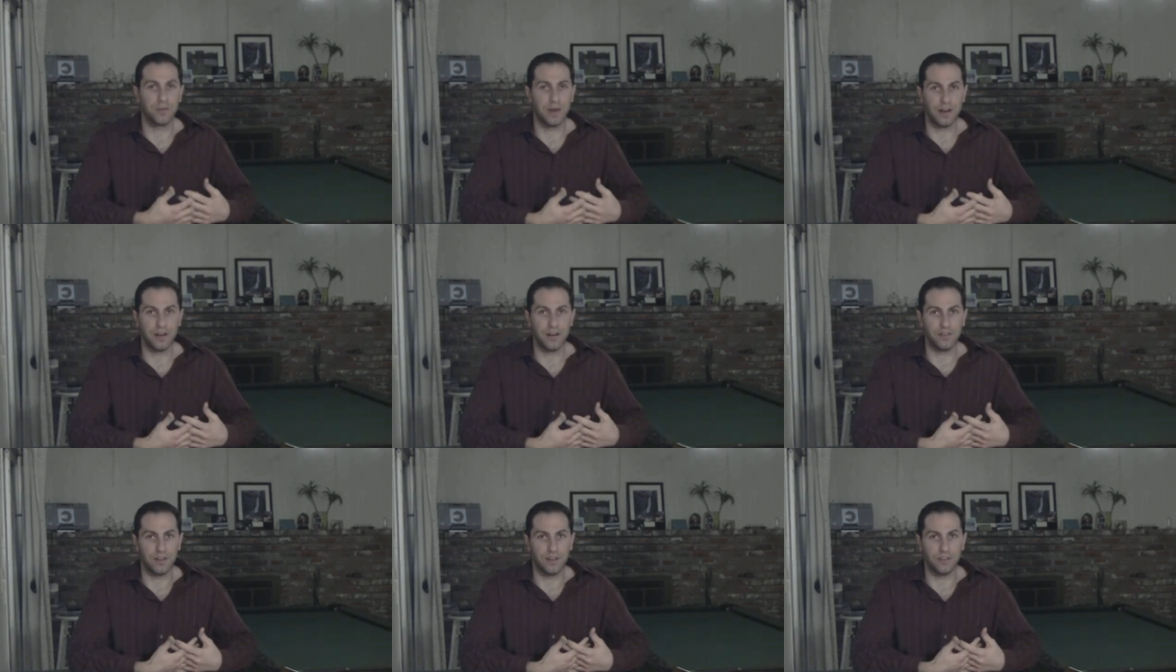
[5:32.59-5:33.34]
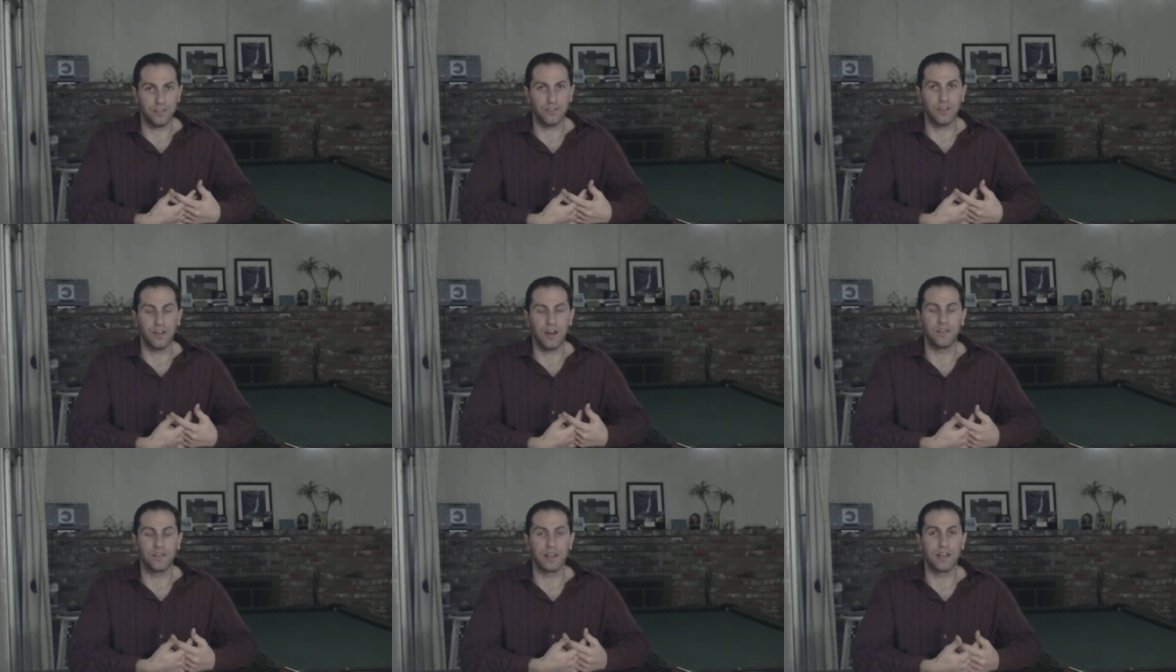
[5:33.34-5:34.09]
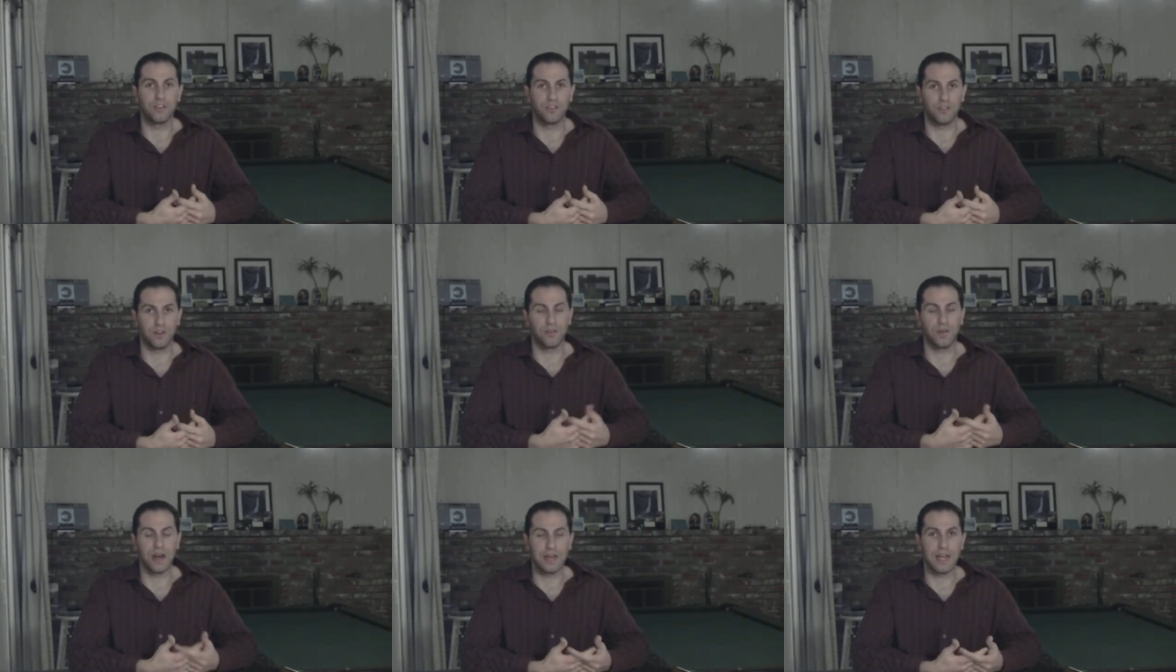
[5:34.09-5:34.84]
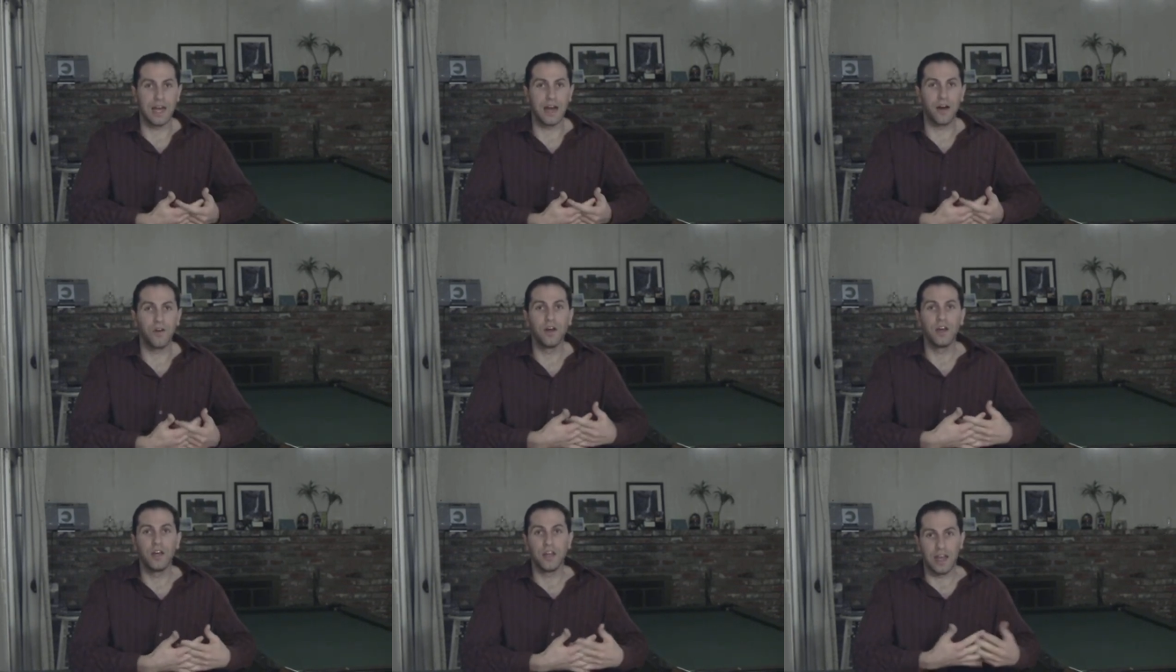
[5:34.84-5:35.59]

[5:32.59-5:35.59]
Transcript: competitiveness of the industry. Right now,